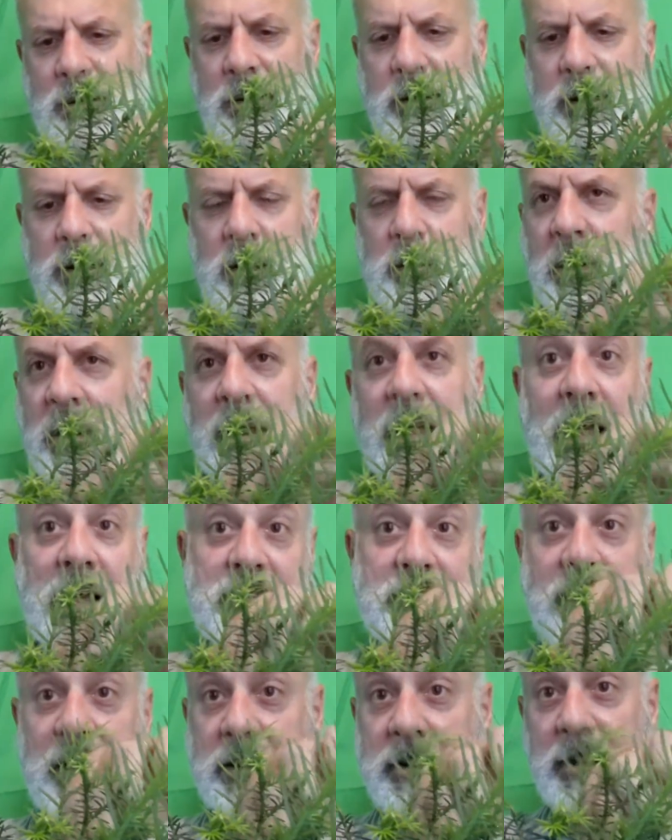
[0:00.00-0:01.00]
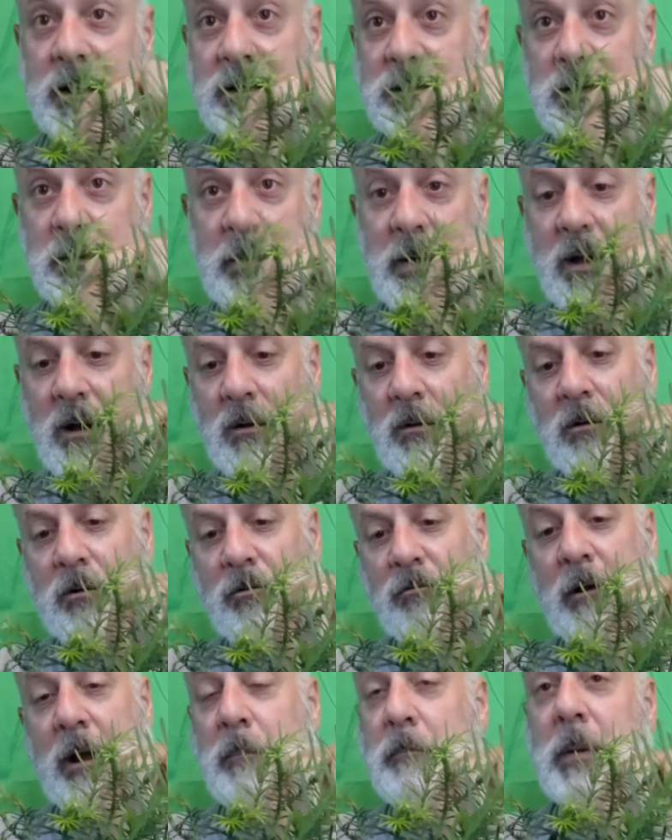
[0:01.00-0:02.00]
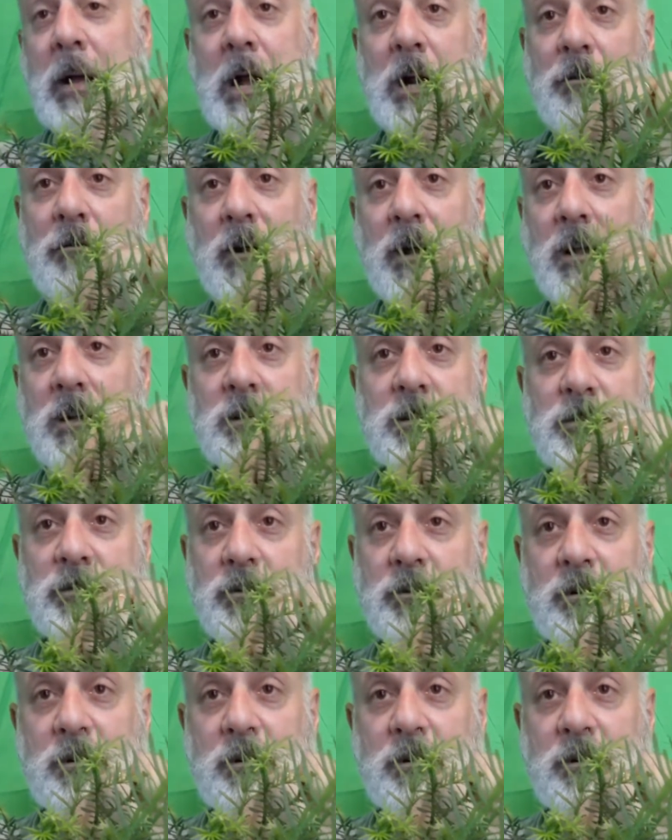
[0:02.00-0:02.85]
Anybody has ideas about great backgrounds